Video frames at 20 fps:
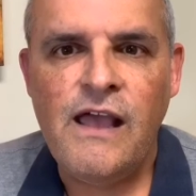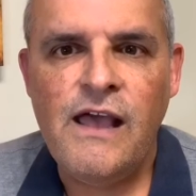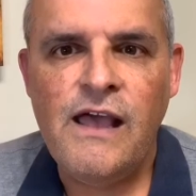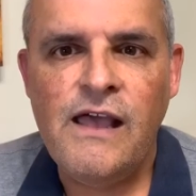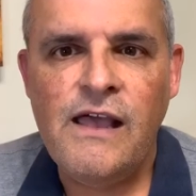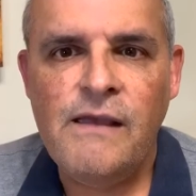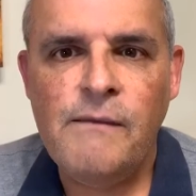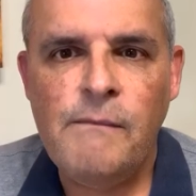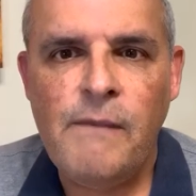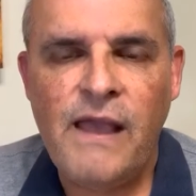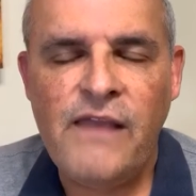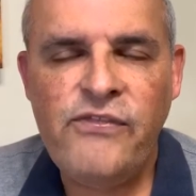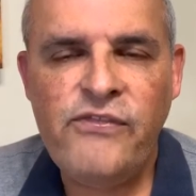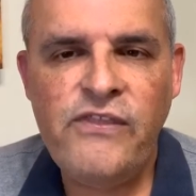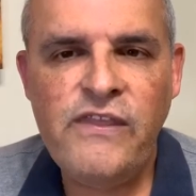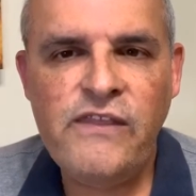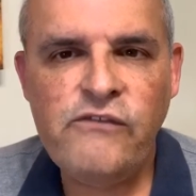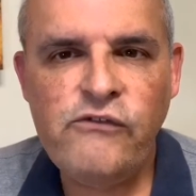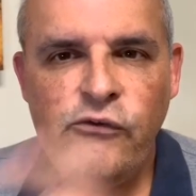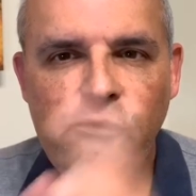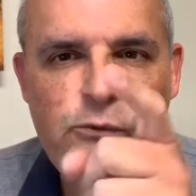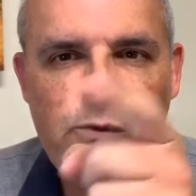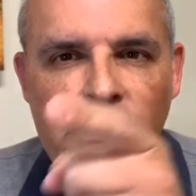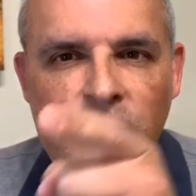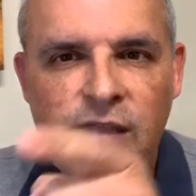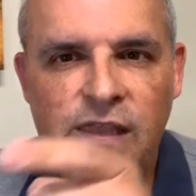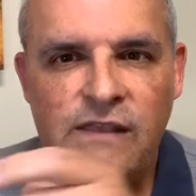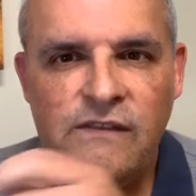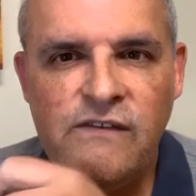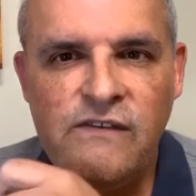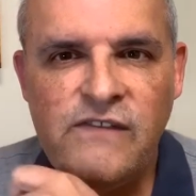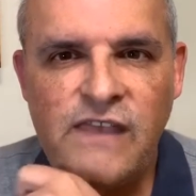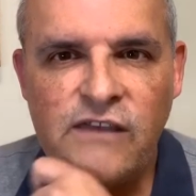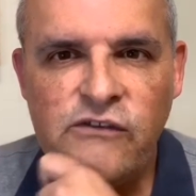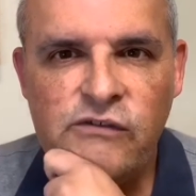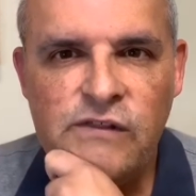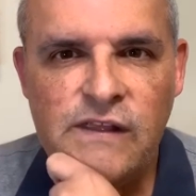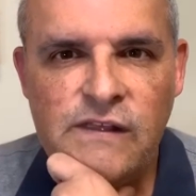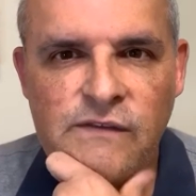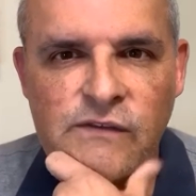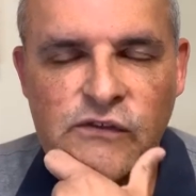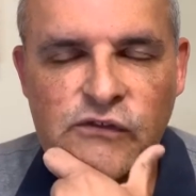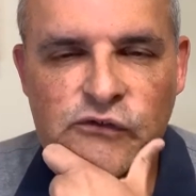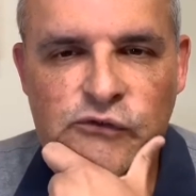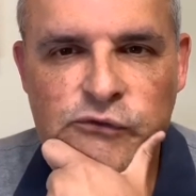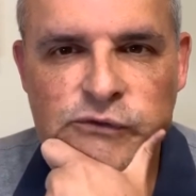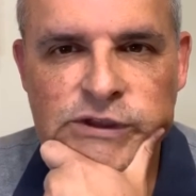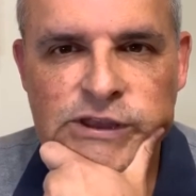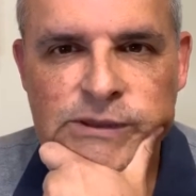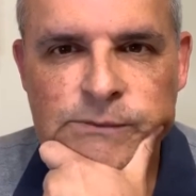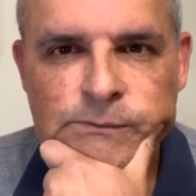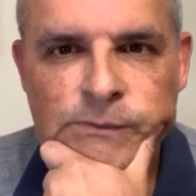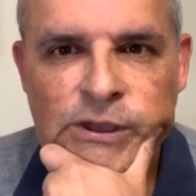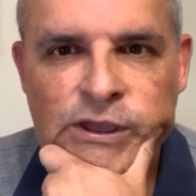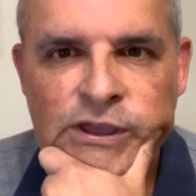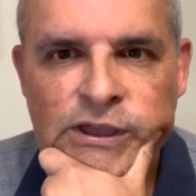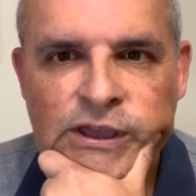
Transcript: I think Two Real Geeks is actually in the stream.